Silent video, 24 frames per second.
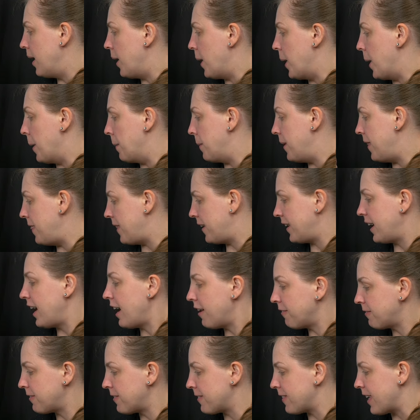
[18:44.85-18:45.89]
Um, and then
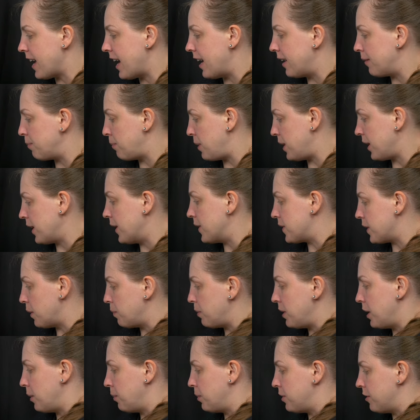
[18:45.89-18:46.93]
after that, because I'll
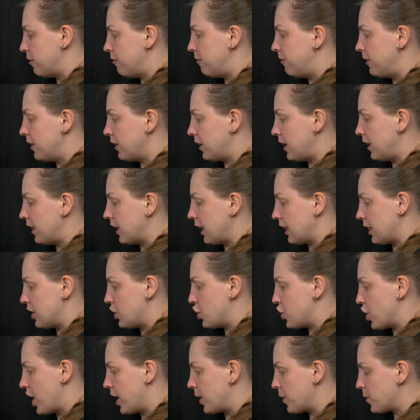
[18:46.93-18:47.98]
be able to fill in like the
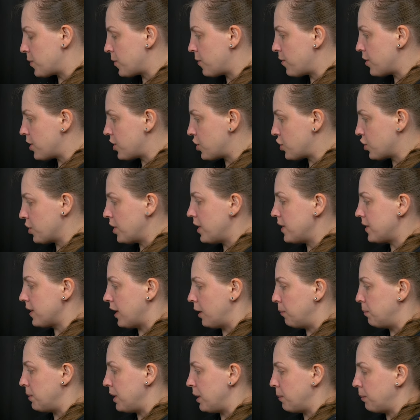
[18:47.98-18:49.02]
shadows for the trees,
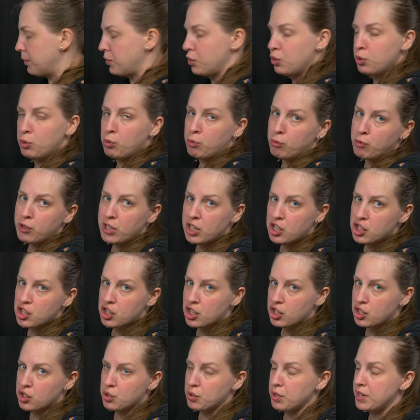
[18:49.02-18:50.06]
I'll be able to finish
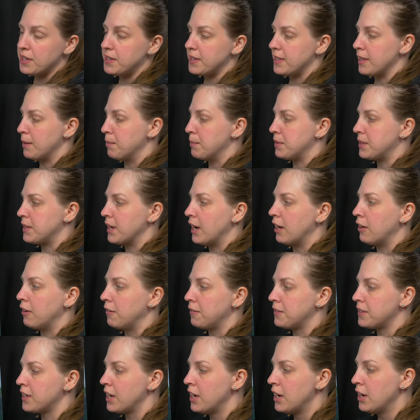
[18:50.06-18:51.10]
the trees
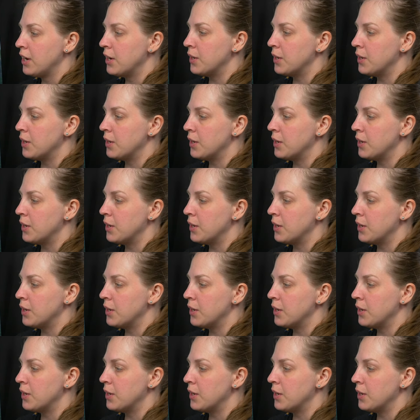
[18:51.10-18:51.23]
themselves.